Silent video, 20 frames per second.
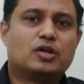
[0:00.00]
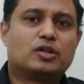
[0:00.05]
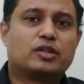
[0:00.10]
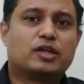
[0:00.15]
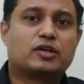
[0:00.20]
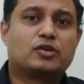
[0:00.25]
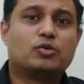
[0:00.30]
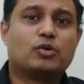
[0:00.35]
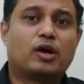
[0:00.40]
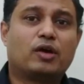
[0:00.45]

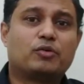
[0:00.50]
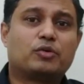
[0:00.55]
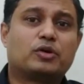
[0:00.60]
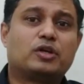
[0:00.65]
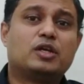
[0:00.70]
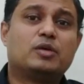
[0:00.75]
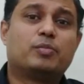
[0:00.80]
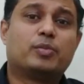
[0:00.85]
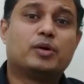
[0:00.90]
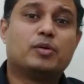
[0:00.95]
that you have to
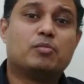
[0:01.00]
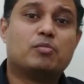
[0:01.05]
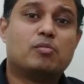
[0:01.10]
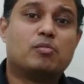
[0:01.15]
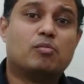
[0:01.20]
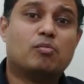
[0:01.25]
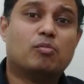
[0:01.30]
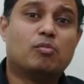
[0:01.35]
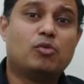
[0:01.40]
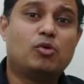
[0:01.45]
keep a
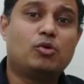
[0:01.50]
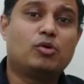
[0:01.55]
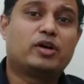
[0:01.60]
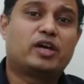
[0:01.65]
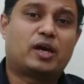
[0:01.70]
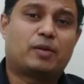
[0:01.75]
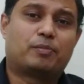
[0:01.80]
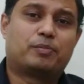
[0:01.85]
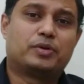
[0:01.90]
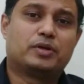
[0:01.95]
more
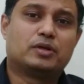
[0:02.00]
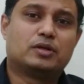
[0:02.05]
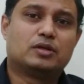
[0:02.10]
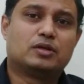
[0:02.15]
gap